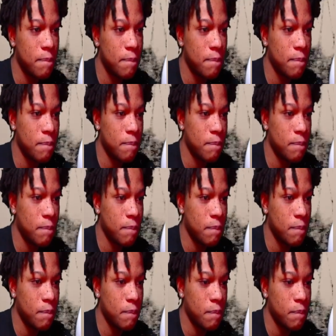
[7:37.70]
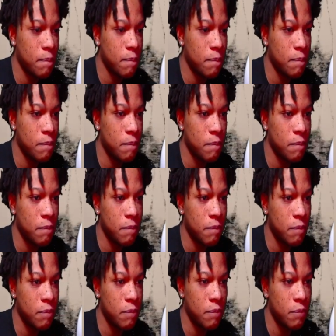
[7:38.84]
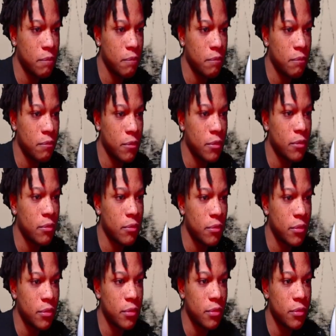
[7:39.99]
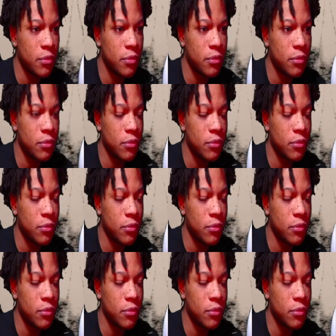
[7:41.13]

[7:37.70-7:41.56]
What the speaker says: (silent)